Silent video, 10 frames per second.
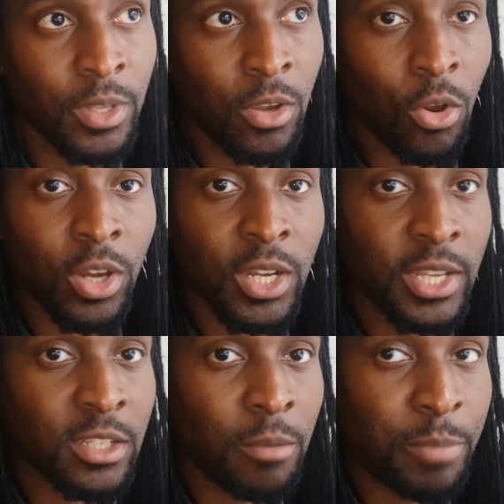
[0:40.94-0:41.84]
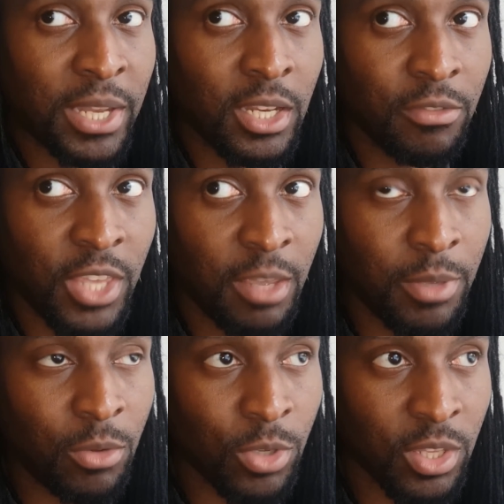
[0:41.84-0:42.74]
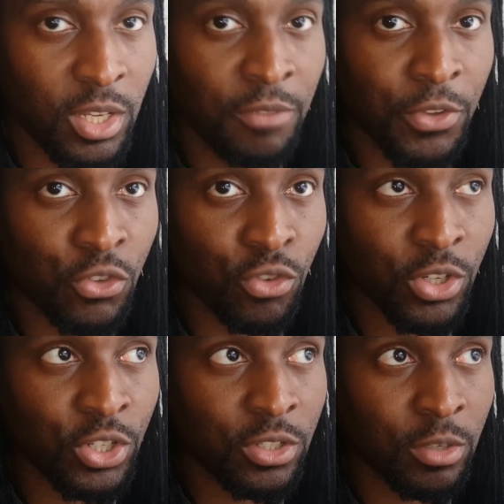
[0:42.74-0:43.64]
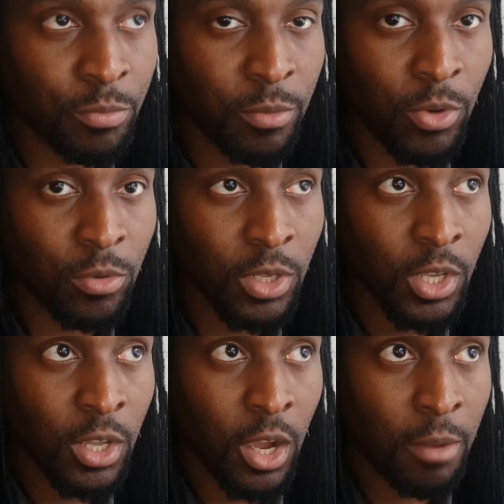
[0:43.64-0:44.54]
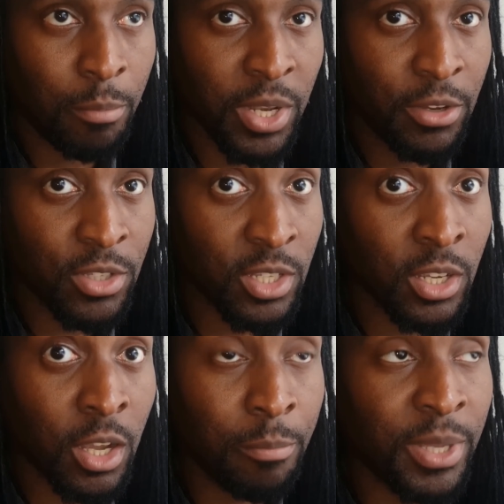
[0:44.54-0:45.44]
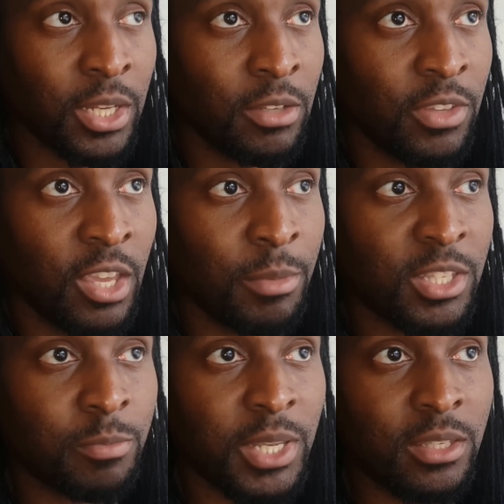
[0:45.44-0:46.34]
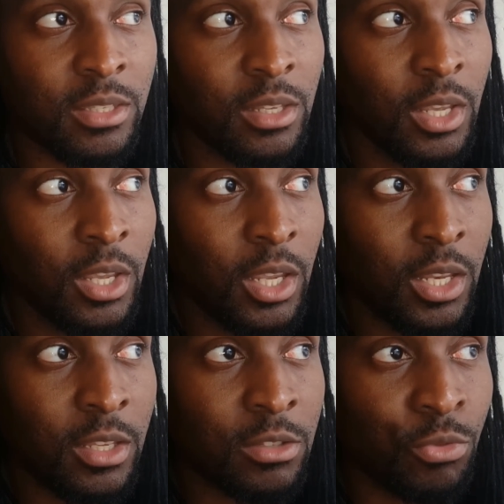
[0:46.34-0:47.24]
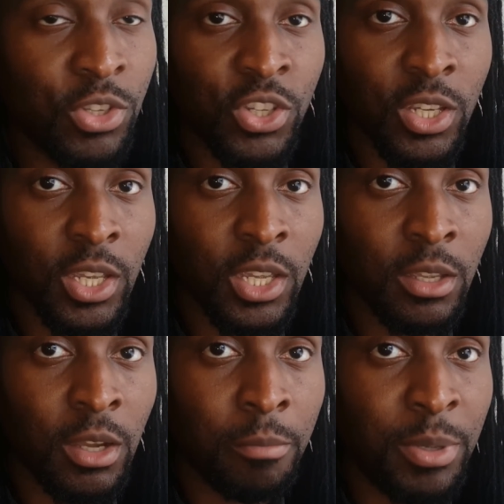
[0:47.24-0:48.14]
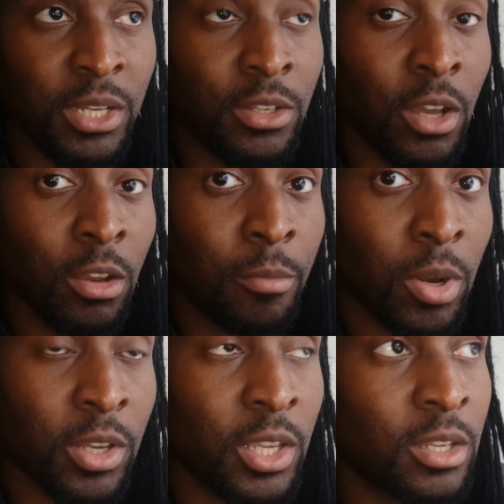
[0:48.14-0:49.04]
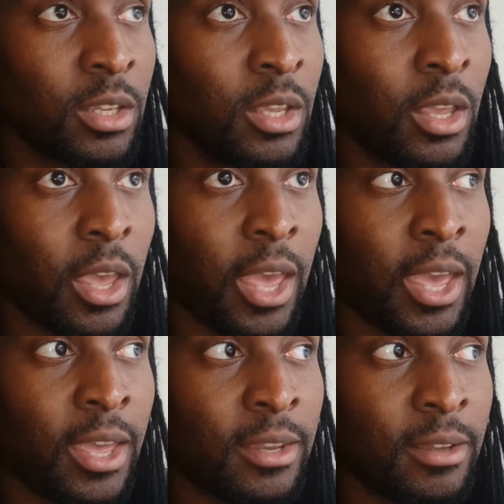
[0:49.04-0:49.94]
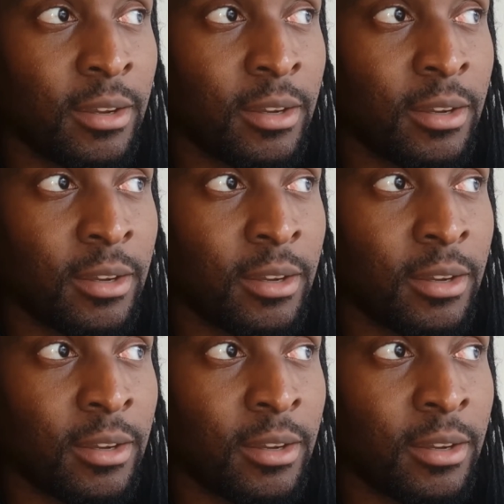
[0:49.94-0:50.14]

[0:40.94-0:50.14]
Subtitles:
organized competitive gaming with an infrastructure to promote players in a competitive gaming space. It is reaching a $1 billion market, and